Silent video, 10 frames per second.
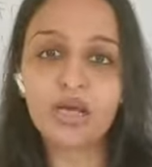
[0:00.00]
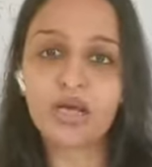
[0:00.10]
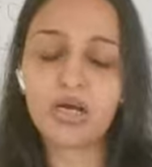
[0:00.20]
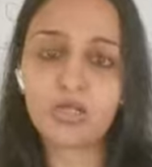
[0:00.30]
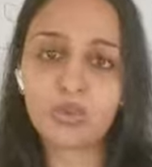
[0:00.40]

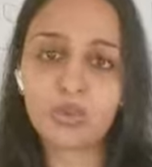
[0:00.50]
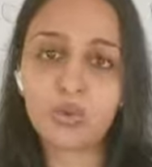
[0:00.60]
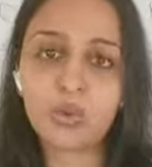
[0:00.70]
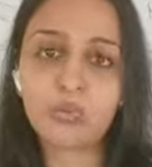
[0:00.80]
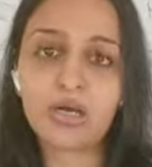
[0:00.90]

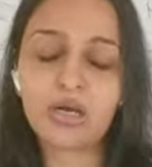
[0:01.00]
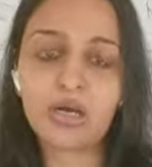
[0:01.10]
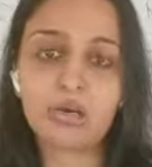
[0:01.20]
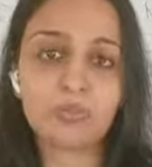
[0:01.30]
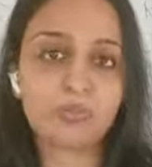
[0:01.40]

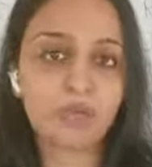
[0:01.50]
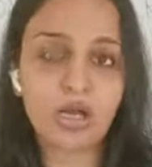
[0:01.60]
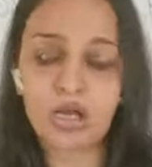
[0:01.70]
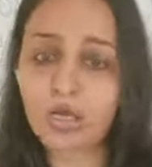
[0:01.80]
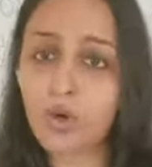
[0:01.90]
a